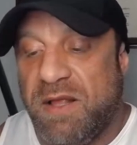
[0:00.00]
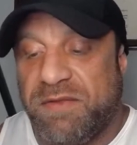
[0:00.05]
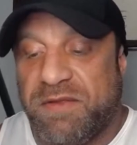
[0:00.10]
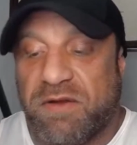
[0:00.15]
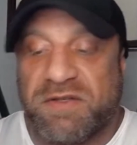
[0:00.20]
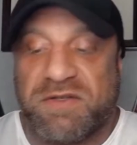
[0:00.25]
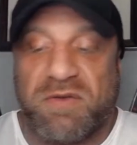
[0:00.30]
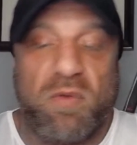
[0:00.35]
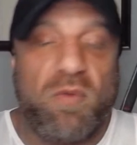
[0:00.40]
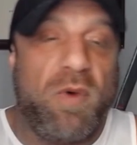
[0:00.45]

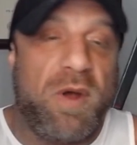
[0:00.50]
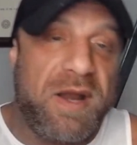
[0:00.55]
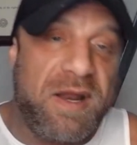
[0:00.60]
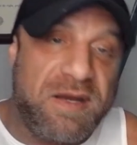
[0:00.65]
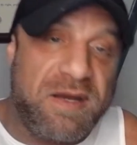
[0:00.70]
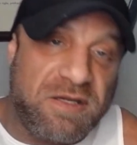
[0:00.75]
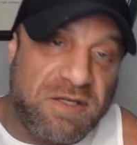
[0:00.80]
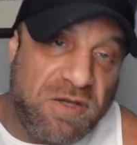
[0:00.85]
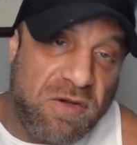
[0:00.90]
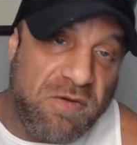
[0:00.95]
There's a
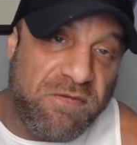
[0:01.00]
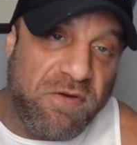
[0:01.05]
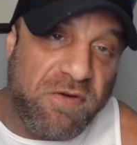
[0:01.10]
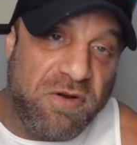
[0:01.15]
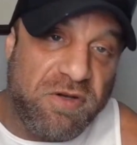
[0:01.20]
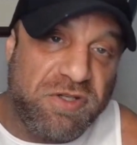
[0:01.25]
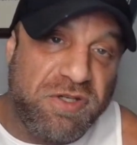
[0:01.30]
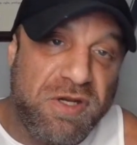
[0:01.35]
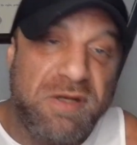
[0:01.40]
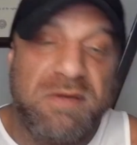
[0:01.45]
192
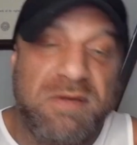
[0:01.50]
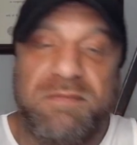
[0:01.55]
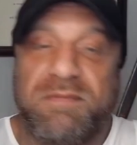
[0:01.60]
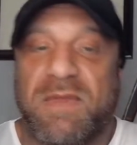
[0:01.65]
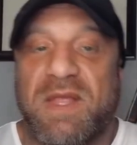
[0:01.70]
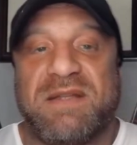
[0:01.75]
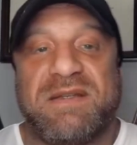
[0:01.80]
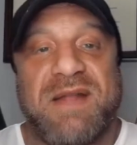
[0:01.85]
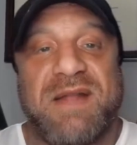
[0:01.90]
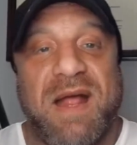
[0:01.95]
version.
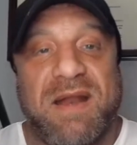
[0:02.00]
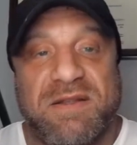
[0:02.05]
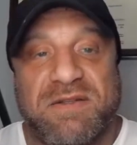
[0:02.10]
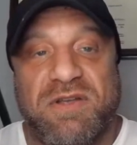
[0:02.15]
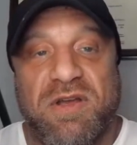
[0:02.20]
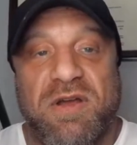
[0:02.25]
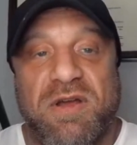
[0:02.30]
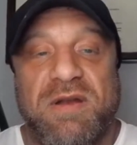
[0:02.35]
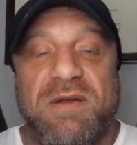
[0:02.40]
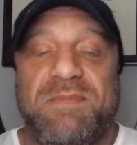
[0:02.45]
It's not as
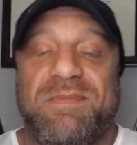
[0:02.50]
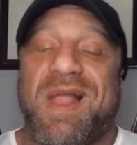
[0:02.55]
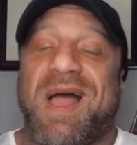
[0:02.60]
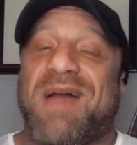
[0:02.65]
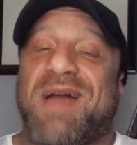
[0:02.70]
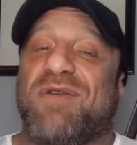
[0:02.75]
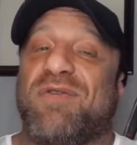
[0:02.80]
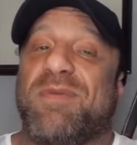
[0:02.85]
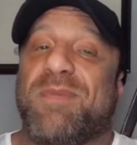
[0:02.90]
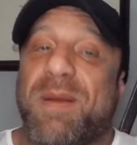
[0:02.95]
good.
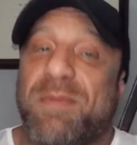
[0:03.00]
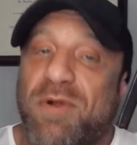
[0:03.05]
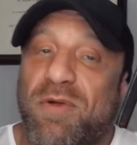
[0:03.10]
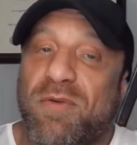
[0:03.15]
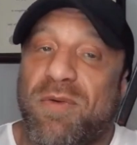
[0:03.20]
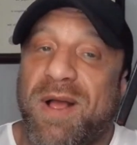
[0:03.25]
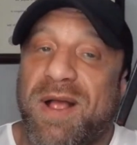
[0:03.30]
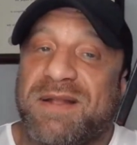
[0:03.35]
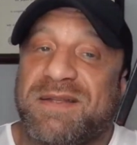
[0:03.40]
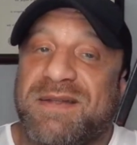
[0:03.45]
I don't remember
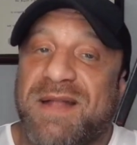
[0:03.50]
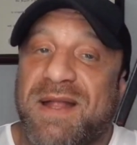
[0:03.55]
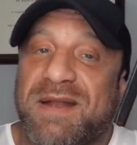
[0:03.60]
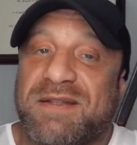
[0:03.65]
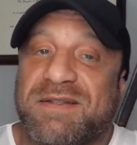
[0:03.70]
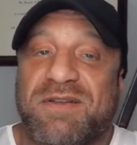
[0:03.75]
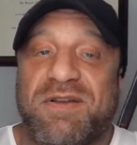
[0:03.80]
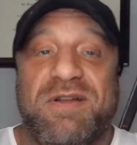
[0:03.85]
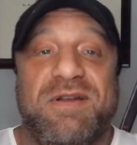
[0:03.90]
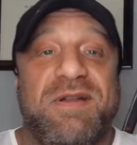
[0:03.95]
why it's not
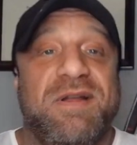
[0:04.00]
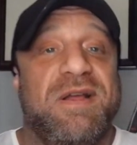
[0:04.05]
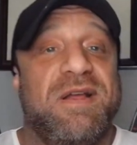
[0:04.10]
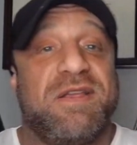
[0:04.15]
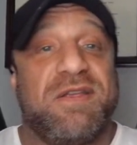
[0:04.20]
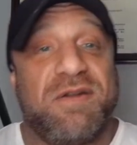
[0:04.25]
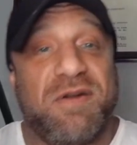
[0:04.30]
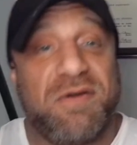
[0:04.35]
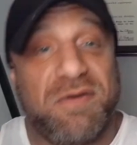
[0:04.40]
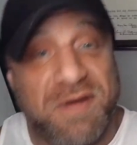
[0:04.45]
as good.
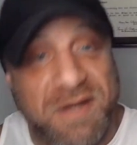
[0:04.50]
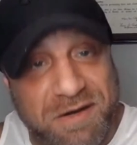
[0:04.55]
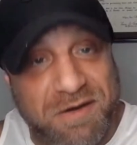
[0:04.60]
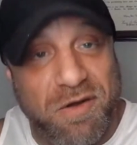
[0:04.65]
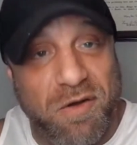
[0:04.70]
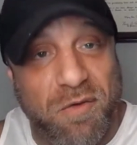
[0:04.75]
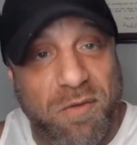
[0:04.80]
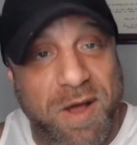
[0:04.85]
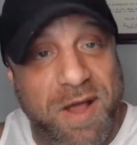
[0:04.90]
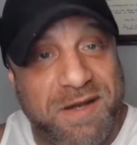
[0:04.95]
You don't need to
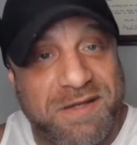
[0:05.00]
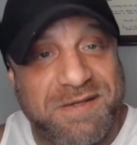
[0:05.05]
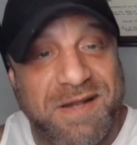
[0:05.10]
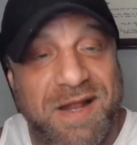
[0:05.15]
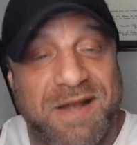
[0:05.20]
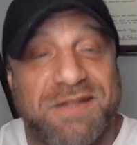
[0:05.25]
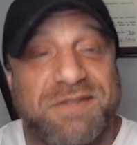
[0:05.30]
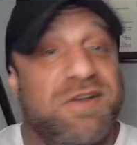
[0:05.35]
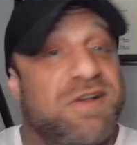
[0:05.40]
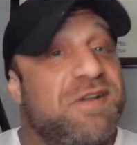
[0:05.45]
know why it's
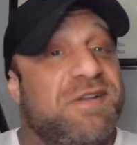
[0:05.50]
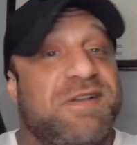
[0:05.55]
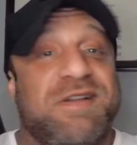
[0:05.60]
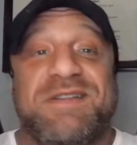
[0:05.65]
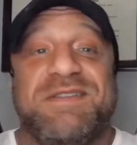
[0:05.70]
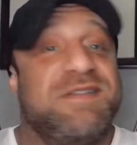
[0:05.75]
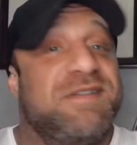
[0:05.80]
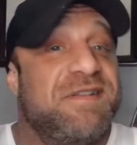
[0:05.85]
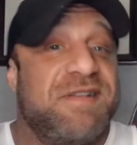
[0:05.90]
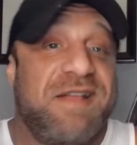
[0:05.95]
not as good
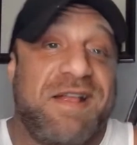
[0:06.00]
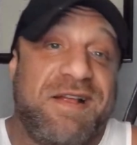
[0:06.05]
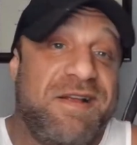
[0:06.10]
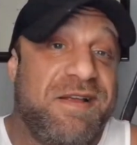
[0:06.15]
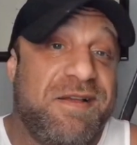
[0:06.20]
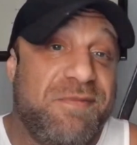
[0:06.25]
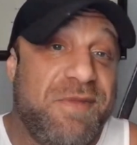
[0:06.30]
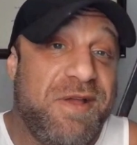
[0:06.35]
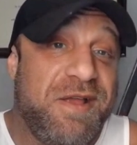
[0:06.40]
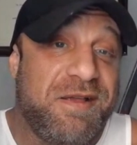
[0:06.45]
because they
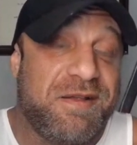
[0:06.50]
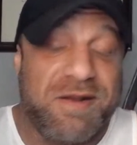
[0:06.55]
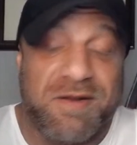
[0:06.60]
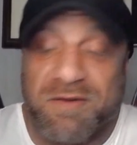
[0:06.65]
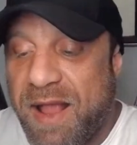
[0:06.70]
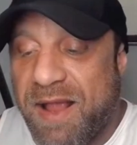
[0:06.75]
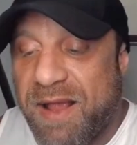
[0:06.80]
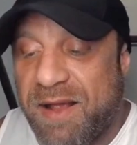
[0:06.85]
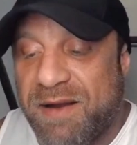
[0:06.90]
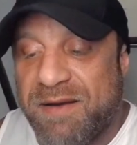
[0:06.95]
ain't making
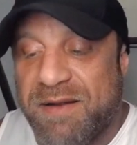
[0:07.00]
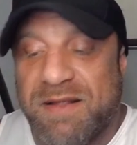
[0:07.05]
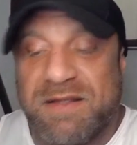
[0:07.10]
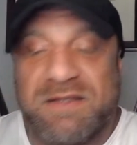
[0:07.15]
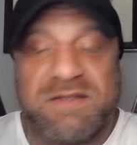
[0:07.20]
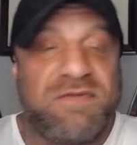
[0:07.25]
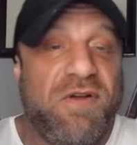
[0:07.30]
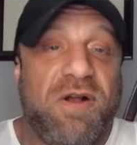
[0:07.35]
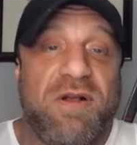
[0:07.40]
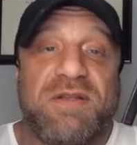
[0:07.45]
it. And
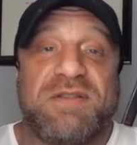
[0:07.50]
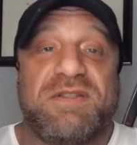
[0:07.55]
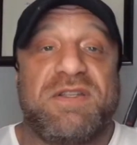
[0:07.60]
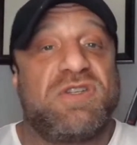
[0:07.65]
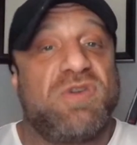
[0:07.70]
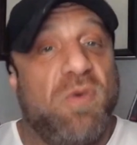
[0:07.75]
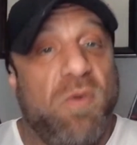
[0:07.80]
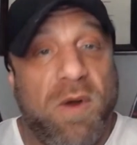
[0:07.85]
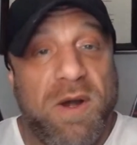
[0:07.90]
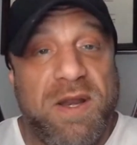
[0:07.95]
as far as the
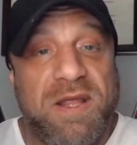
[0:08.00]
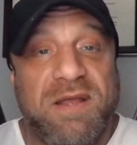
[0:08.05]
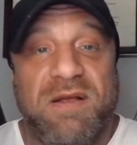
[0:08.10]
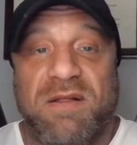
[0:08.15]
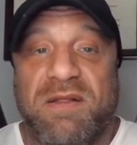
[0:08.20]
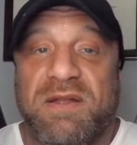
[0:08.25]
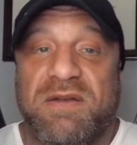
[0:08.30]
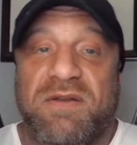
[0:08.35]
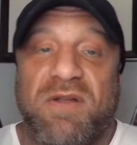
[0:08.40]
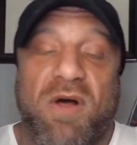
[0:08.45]
20
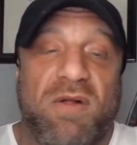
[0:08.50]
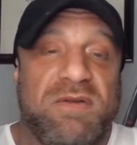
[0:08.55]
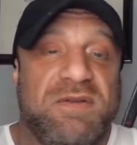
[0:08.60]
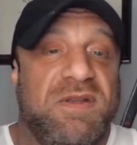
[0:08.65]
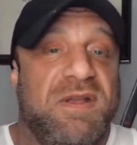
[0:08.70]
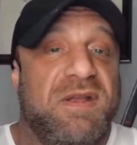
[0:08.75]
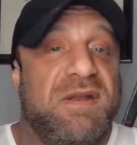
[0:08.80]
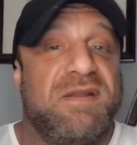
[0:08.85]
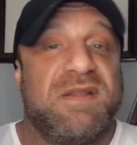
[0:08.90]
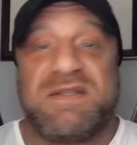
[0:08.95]

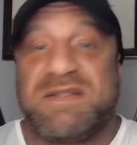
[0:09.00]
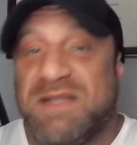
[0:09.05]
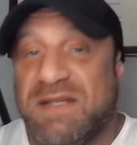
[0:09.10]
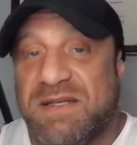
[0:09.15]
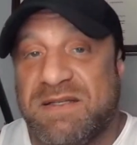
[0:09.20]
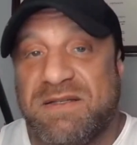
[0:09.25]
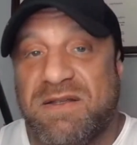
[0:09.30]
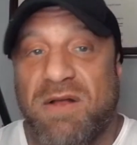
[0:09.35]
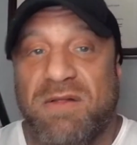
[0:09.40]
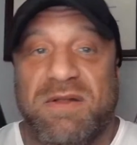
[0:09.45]
kilodalton, the
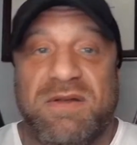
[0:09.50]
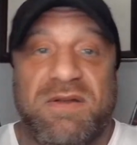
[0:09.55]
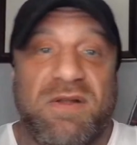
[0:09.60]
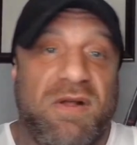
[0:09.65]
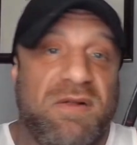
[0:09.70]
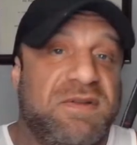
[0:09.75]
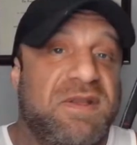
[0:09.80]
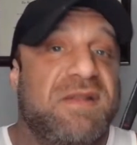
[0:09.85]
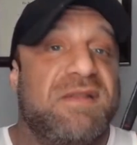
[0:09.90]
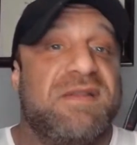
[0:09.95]
6
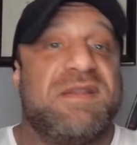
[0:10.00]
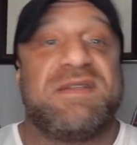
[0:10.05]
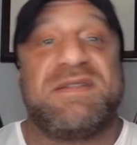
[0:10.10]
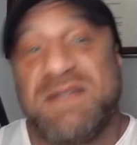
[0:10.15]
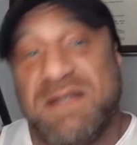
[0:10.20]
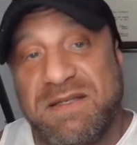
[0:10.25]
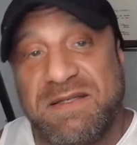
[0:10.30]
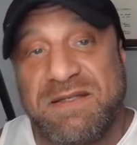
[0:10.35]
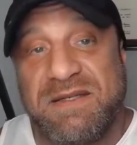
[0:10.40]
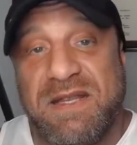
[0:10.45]
kilodalton, the
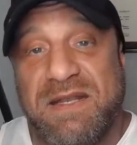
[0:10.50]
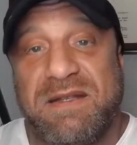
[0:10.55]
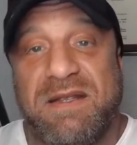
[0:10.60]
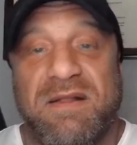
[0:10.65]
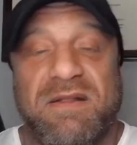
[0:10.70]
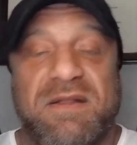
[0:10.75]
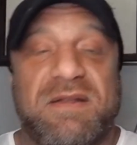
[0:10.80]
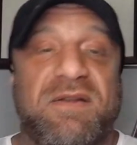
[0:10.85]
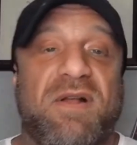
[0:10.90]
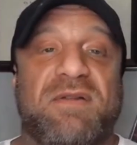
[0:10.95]
16
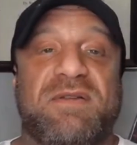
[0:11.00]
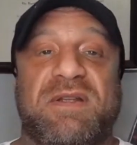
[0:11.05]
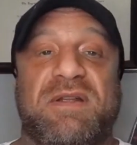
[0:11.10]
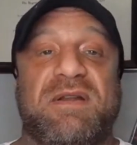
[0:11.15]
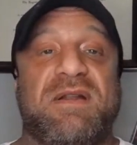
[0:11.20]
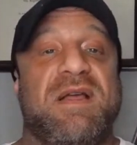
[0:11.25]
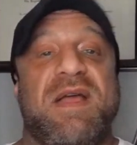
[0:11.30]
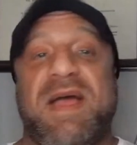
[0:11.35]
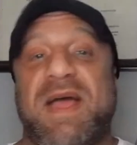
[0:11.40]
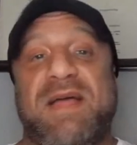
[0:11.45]

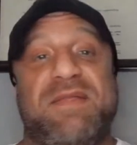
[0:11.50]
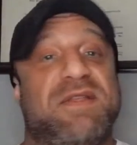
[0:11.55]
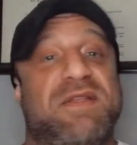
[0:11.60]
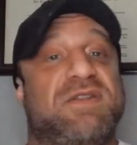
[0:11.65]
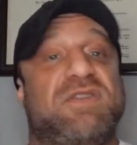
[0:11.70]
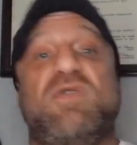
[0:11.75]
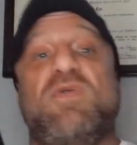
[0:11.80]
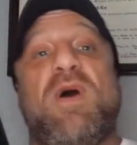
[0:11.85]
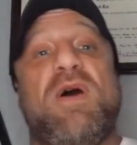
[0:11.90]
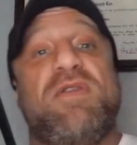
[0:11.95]
kilodalton, and the
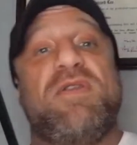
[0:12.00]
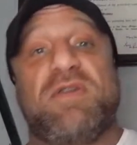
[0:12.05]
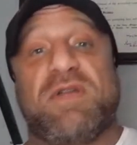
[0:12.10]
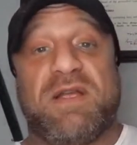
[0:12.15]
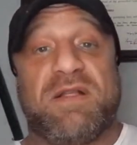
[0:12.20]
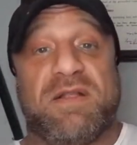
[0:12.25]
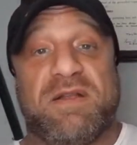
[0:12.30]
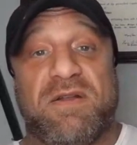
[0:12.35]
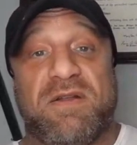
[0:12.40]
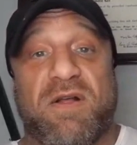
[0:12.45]
two other
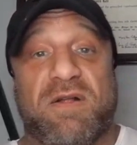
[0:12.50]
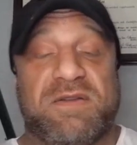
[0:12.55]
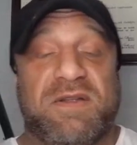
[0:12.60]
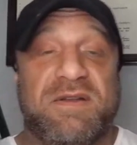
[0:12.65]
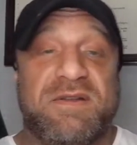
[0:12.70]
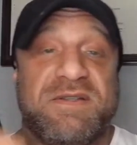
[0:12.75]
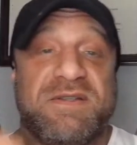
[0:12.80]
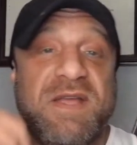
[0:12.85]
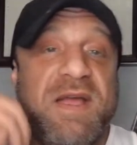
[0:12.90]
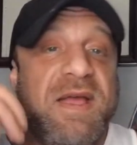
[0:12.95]

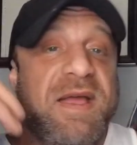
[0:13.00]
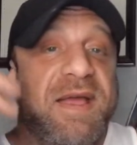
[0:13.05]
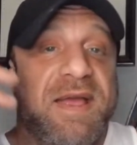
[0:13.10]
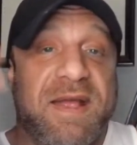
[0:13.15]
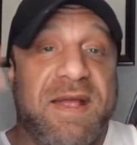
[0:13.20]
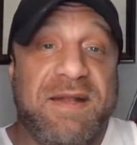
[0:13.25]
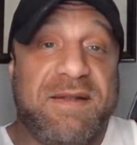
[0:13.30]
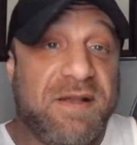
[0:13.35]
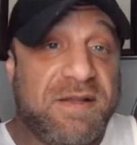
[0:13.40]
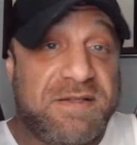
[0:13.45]
kilodaltons,
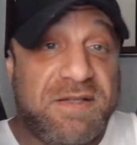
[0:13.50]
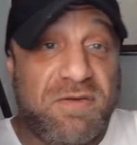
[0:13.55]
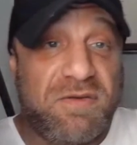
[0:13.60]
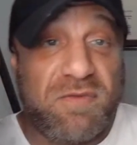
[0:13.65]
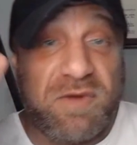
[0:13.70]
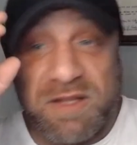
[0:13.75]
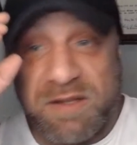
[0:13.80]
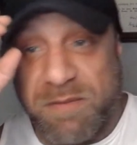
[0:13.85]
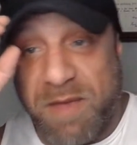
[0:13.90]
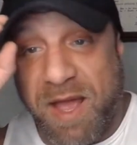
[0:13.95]
it doesn't
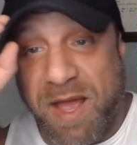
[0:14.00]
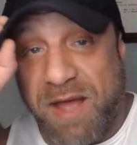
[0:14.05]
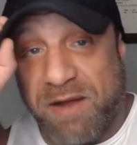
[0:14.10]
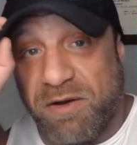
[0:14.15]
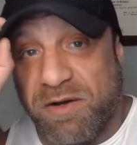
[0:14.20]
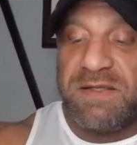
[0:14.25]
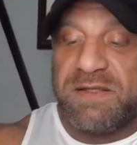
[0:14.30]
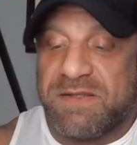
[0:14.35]
really matter.